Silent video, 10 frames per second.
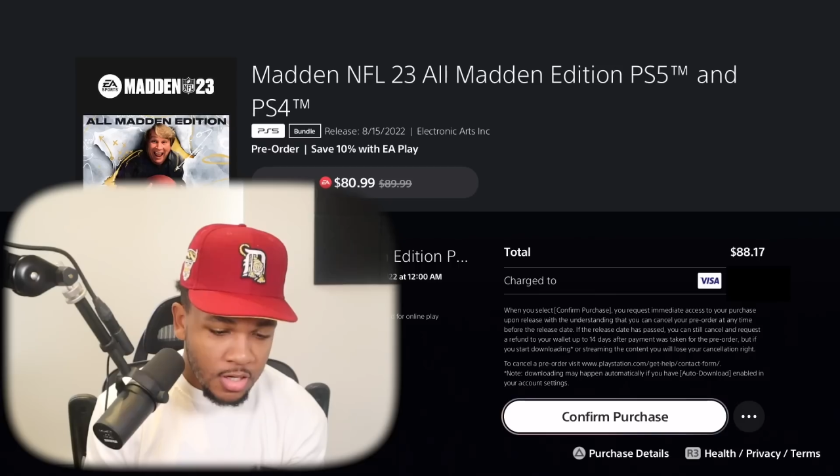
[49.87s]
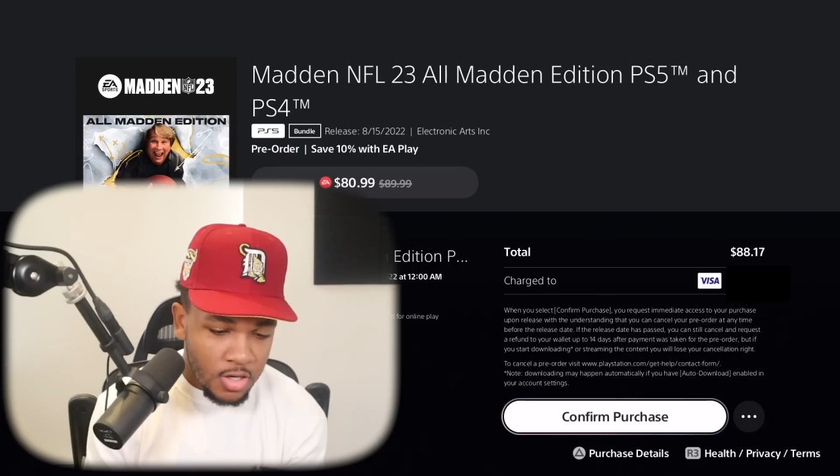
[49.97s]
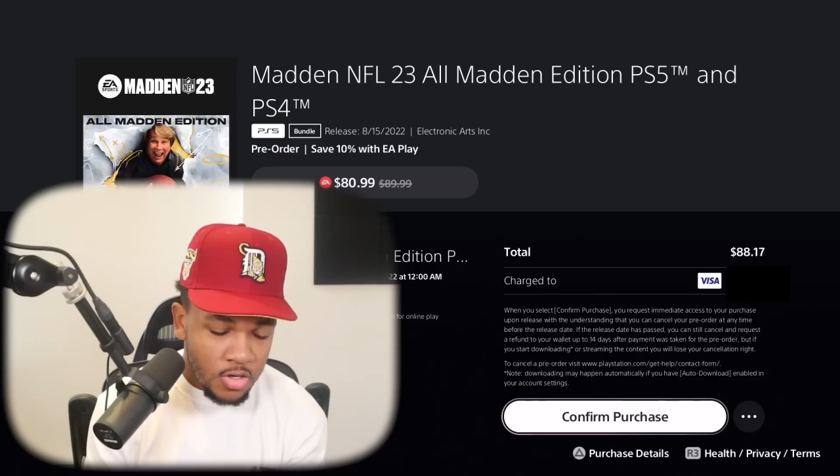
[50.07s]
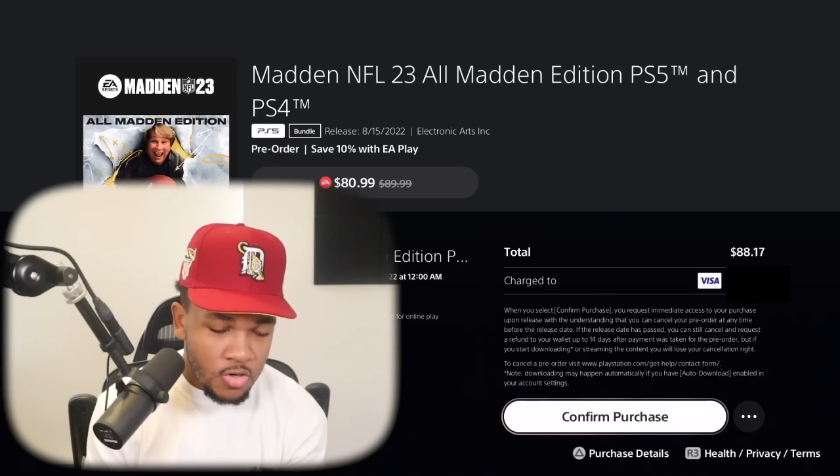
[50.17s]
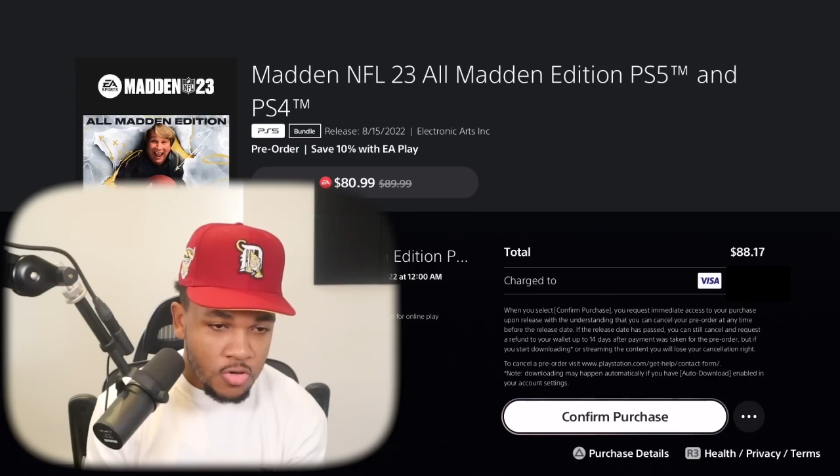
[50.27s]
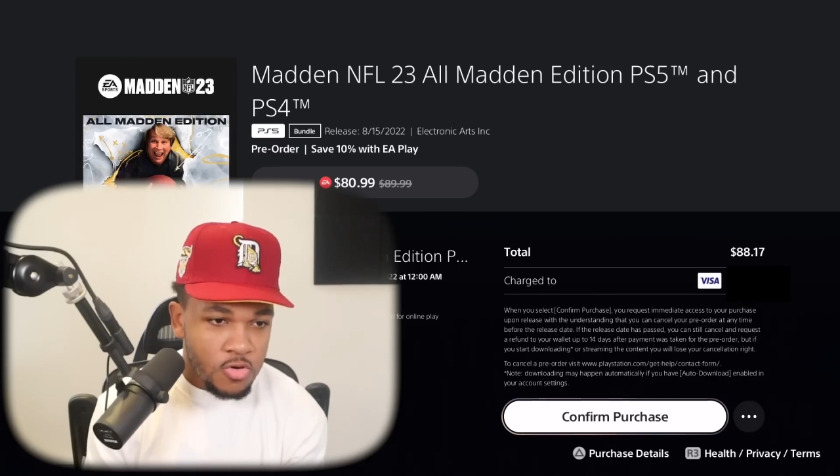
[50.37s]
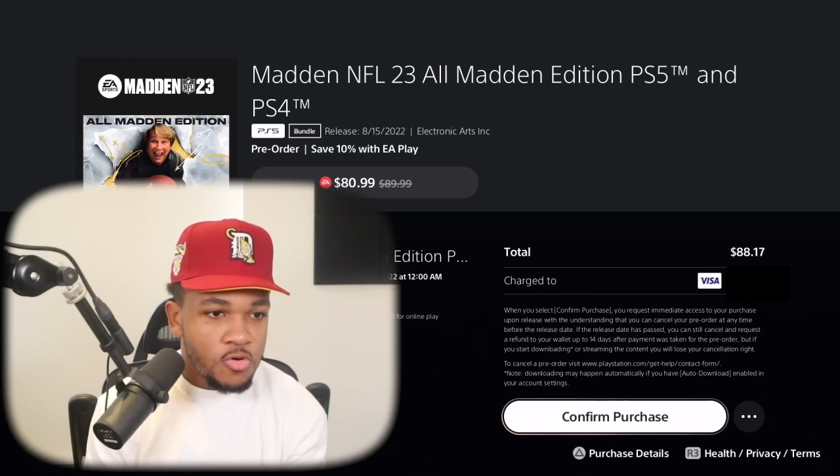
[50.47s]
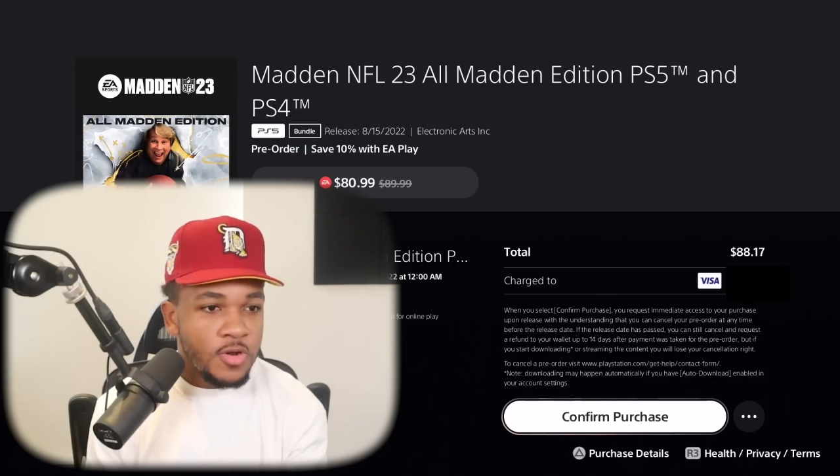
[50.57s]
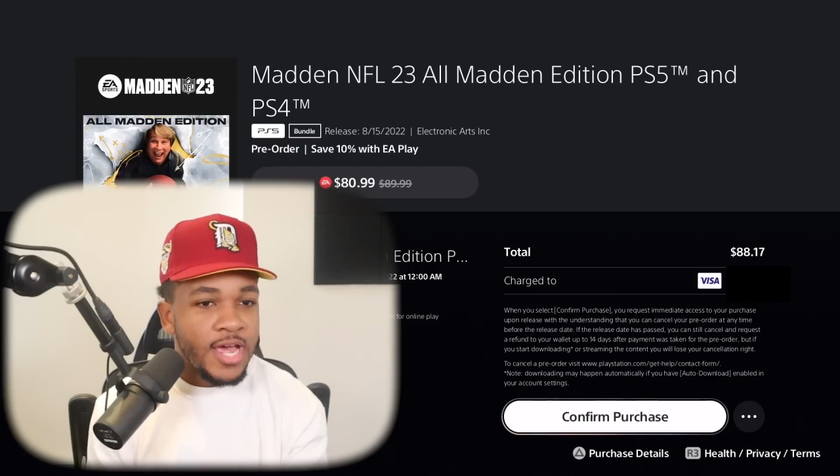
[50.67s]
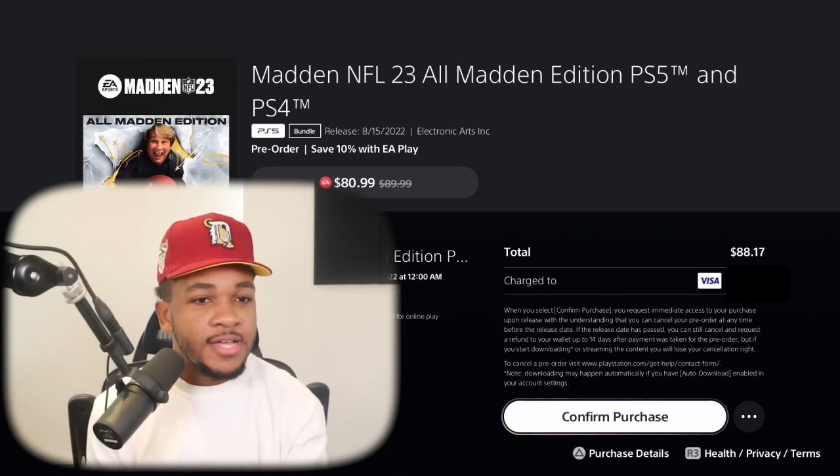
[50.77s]

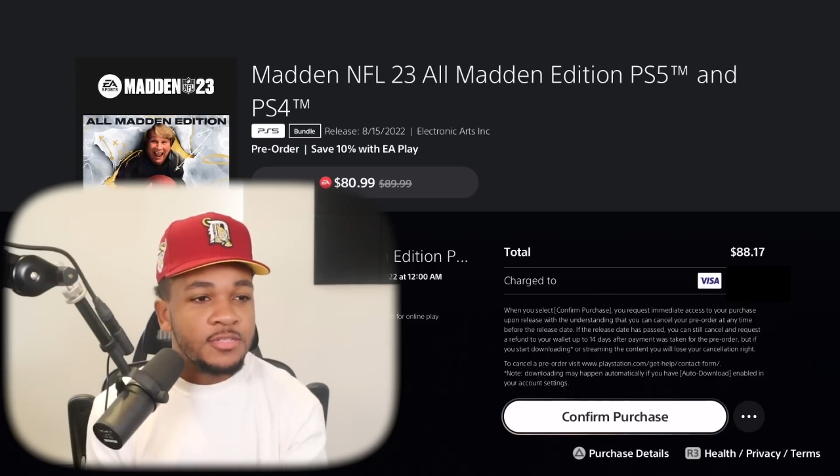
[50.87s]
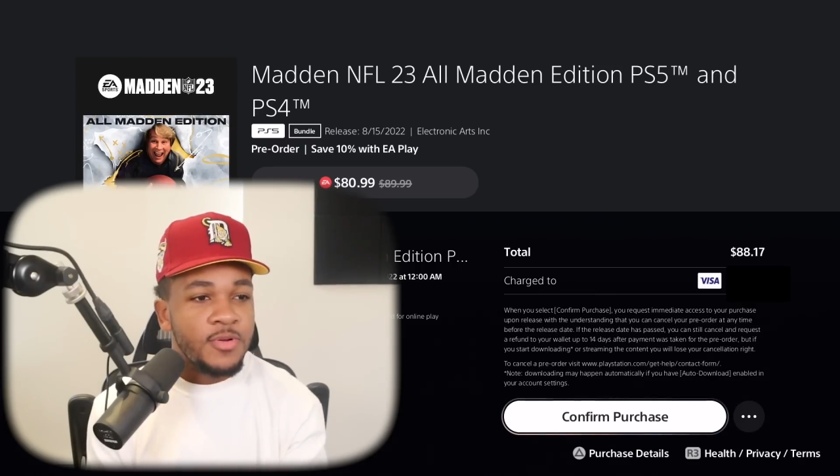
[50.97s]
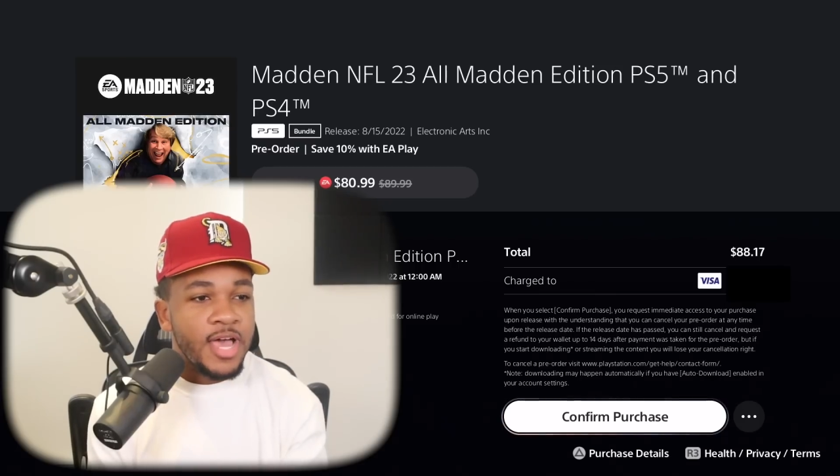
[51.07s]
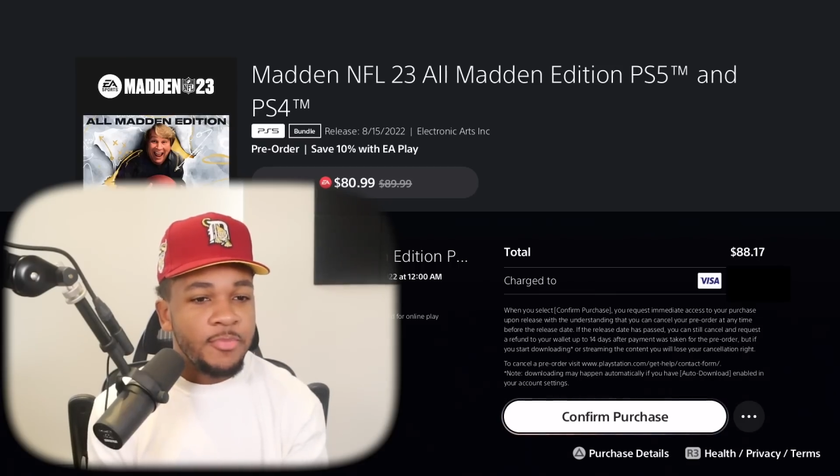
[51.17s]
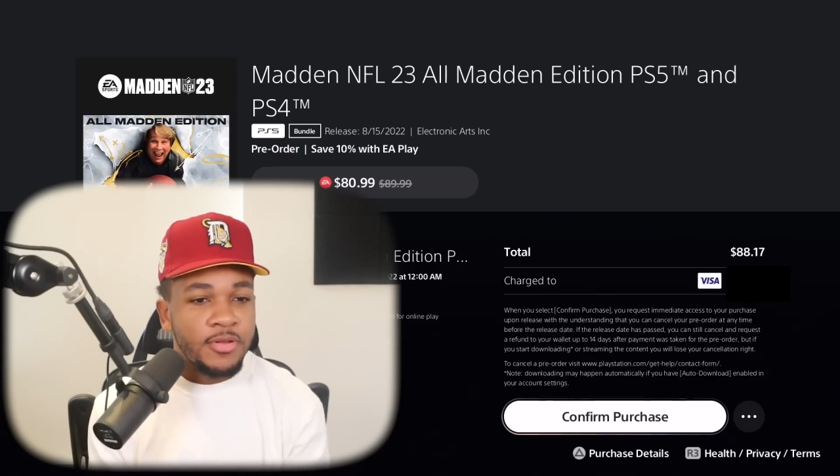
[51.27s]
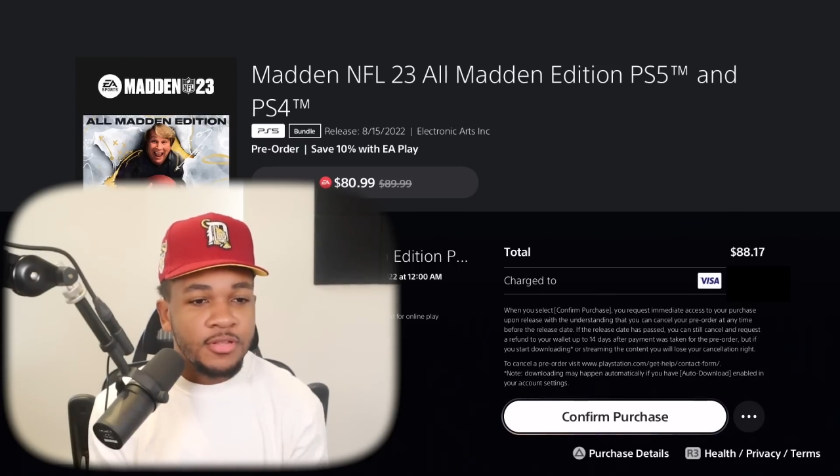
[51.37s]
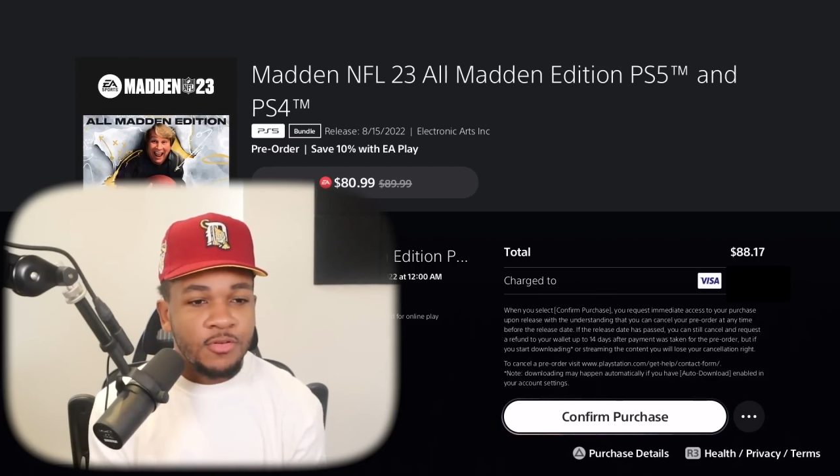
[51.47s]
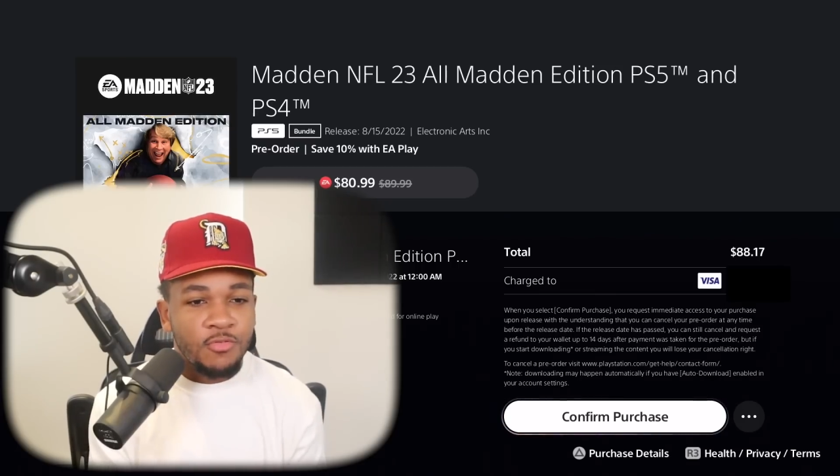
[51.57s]
oh, that's why I put in the